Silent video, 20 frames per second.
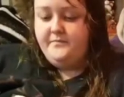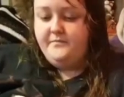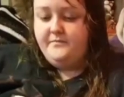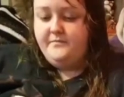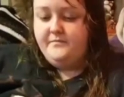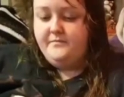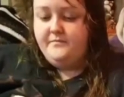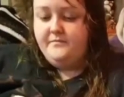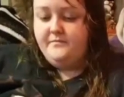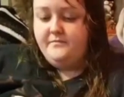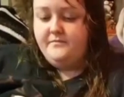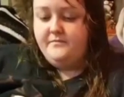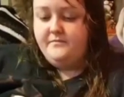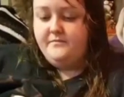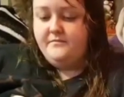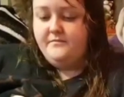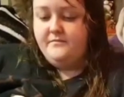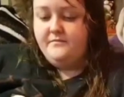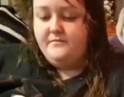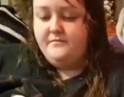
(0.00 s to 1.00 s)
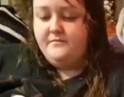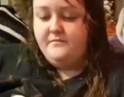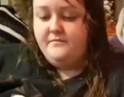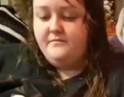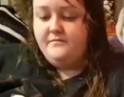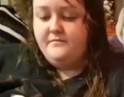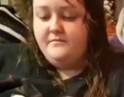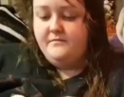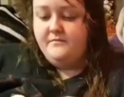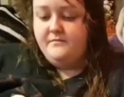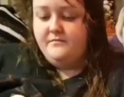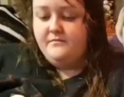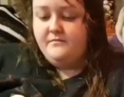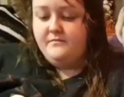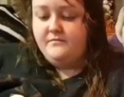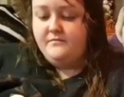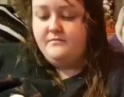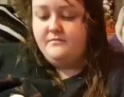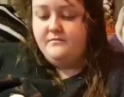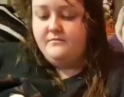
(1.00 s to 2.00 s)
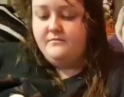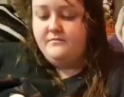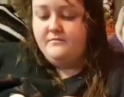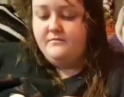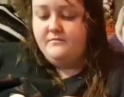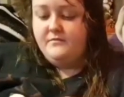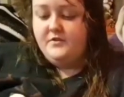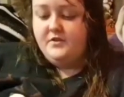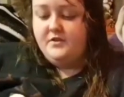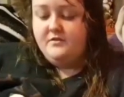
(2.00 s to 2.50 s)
No one is speaking in this clip.